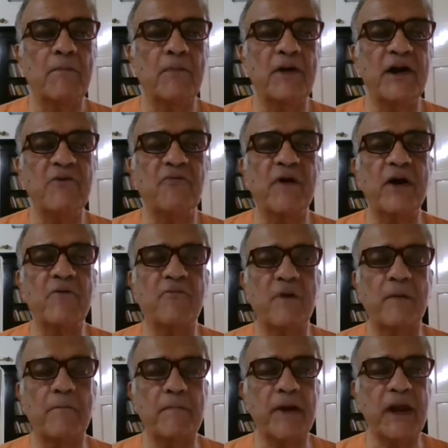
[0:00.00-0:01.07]
different
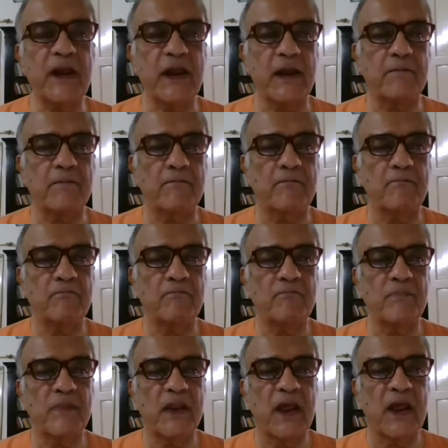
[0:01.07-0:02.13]
from me,
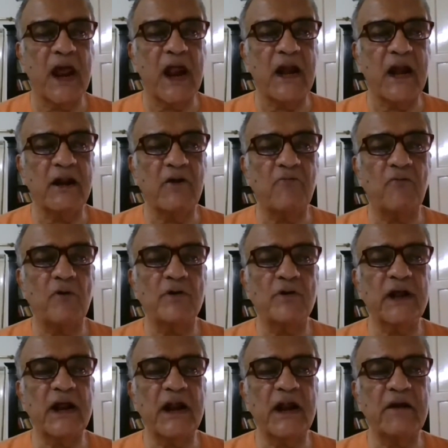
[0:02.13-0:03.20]
and therefore the